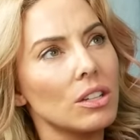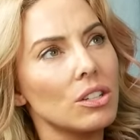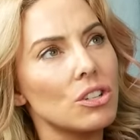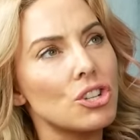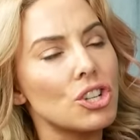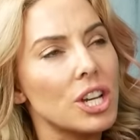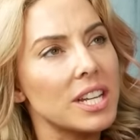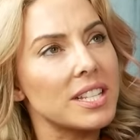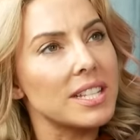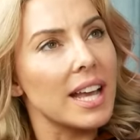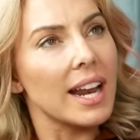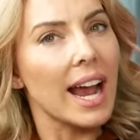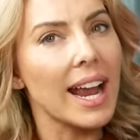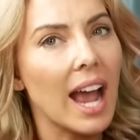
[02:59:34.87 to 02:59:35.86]
she
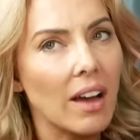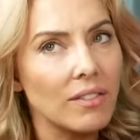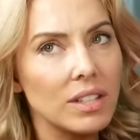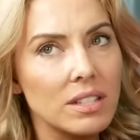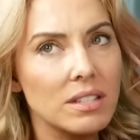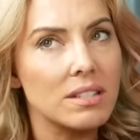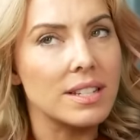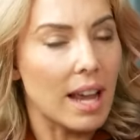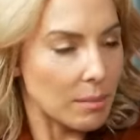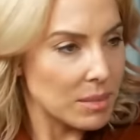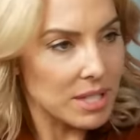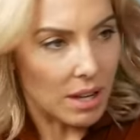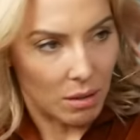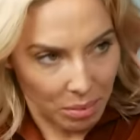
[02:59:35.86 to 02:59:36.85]
said, I have this
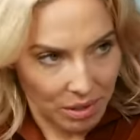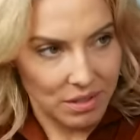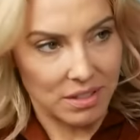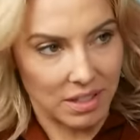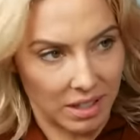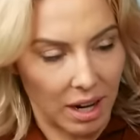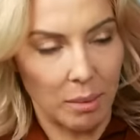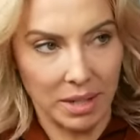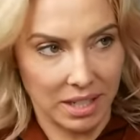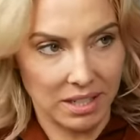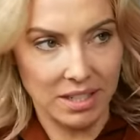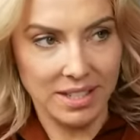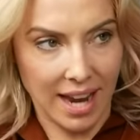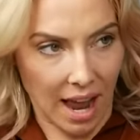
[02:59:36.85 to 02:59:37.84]
stem cell person coming
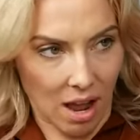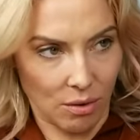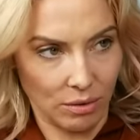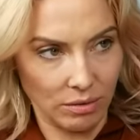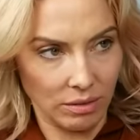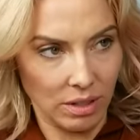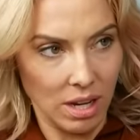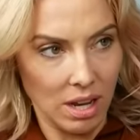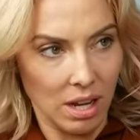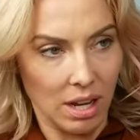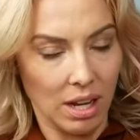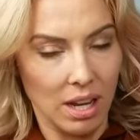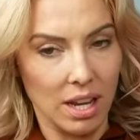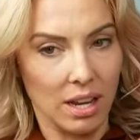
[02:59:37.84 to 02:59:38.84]
into town.
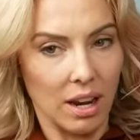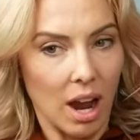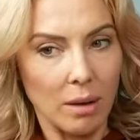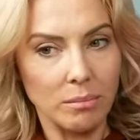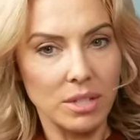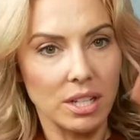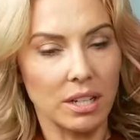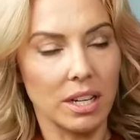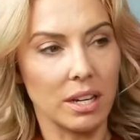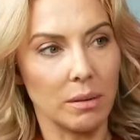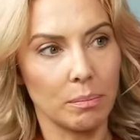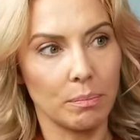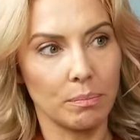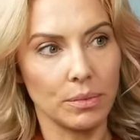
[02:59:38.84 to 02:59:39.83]
He comes and
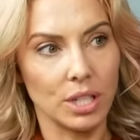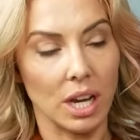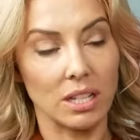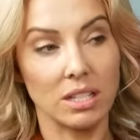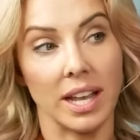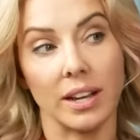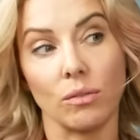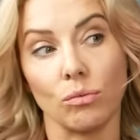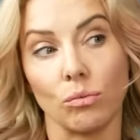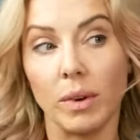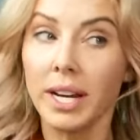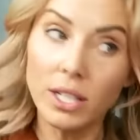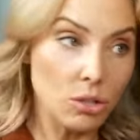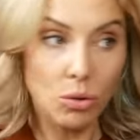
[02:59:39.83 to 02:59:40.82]
he does like
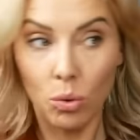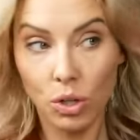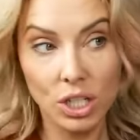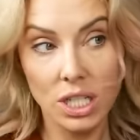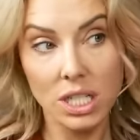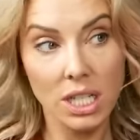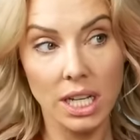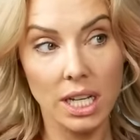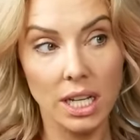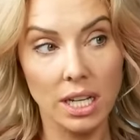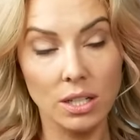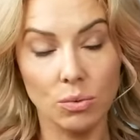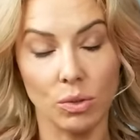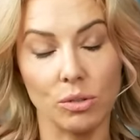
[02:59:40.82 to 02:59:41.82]

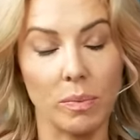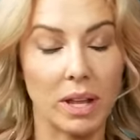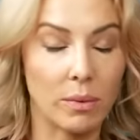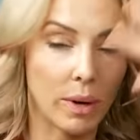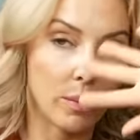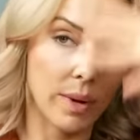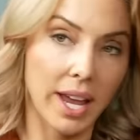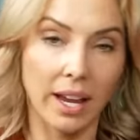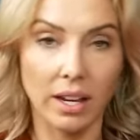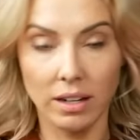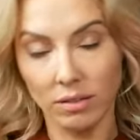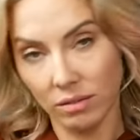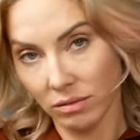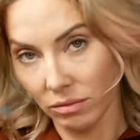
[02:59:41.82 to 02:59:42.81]
racehorses, which by the way, we
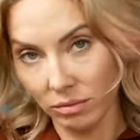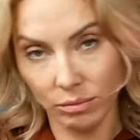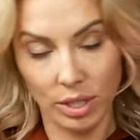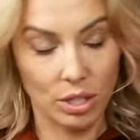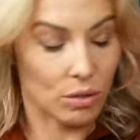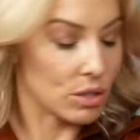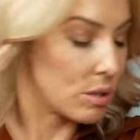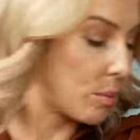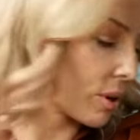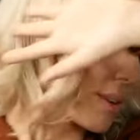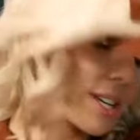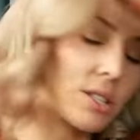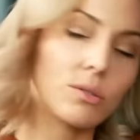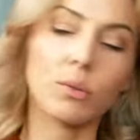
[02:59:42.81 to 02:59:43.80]
hate. We don't support
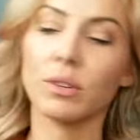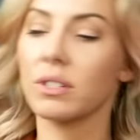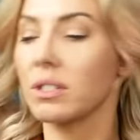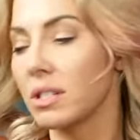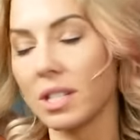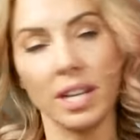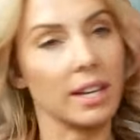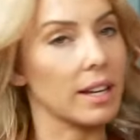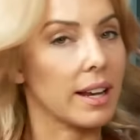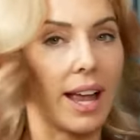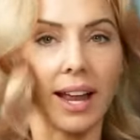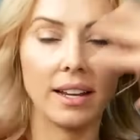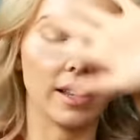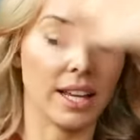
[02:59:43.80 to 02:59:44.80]
racehorsing,
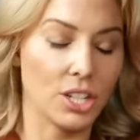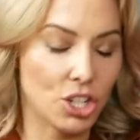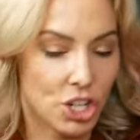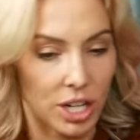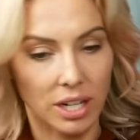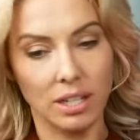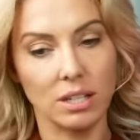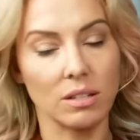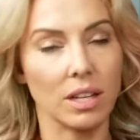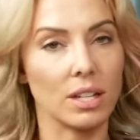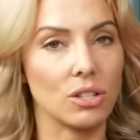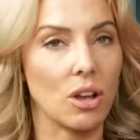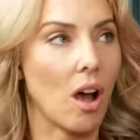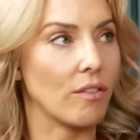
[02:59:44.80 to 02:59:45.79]
any of that shit. It's
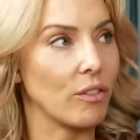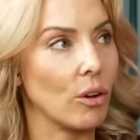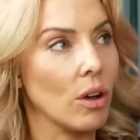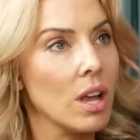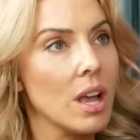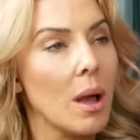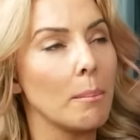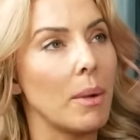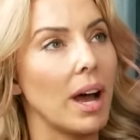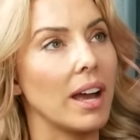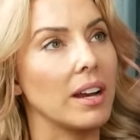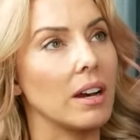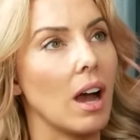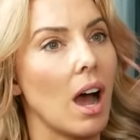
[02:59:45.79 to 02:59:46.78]
awful.
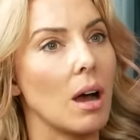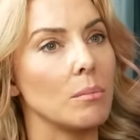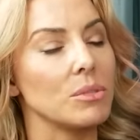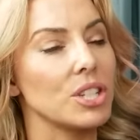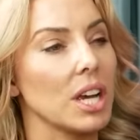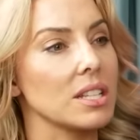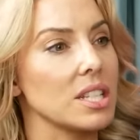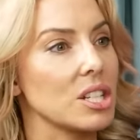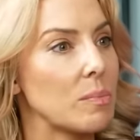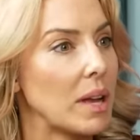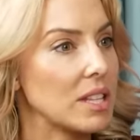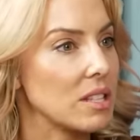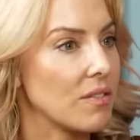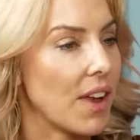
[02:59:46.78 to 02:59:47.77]
But does
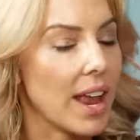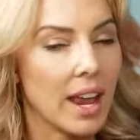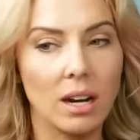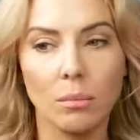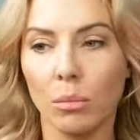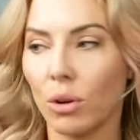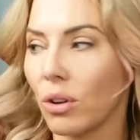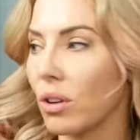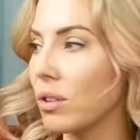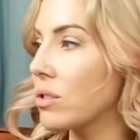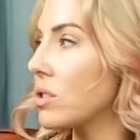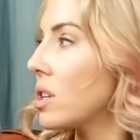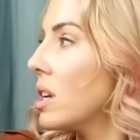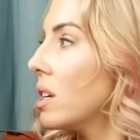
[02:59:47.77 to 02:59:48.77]
expensive
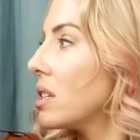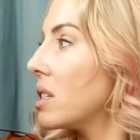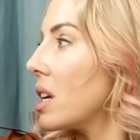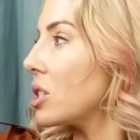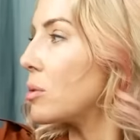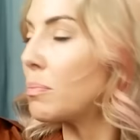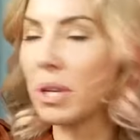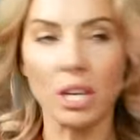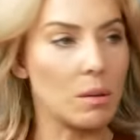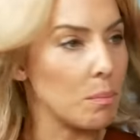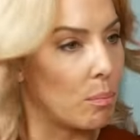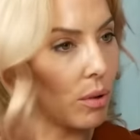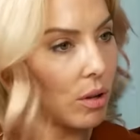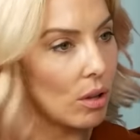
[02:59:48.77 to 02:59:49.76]
animals, does
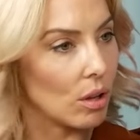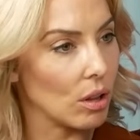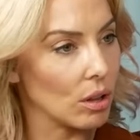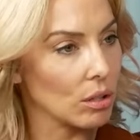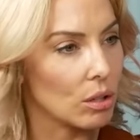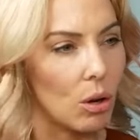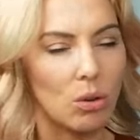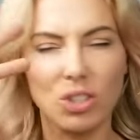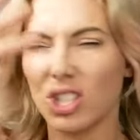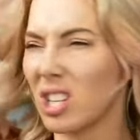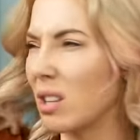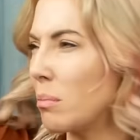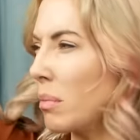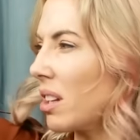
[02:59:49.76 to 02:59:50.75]
people, goes
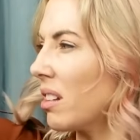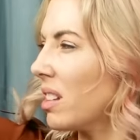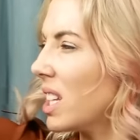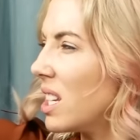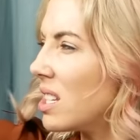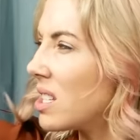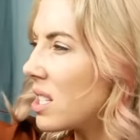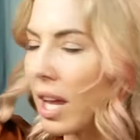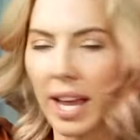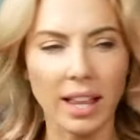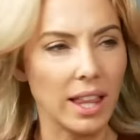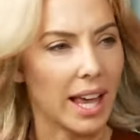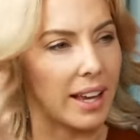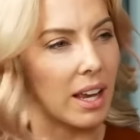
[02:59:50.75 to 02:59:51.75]
to the Middle East.
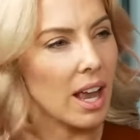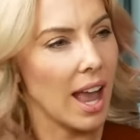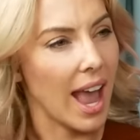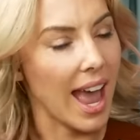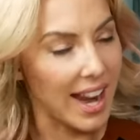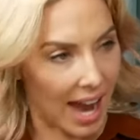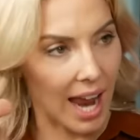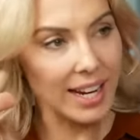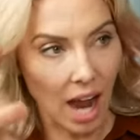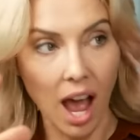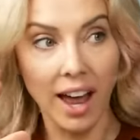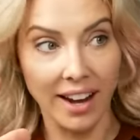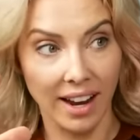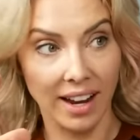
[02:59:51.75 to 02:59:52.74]
Like, and I
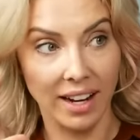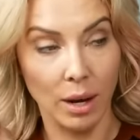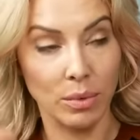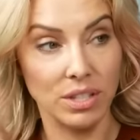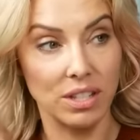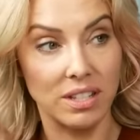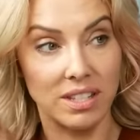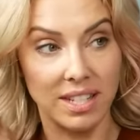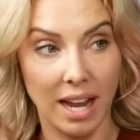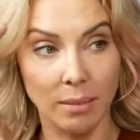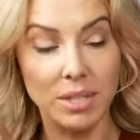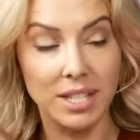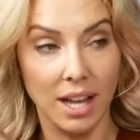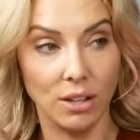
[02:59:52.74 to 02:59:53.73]
got it. It was a
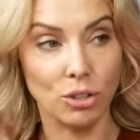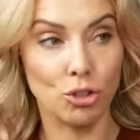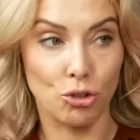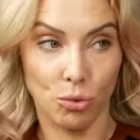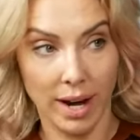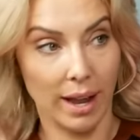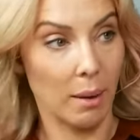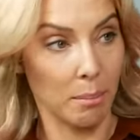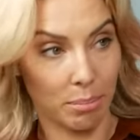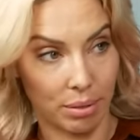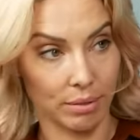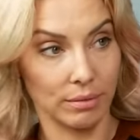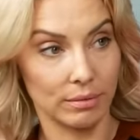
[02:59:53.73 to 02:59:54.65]
stem cell drip.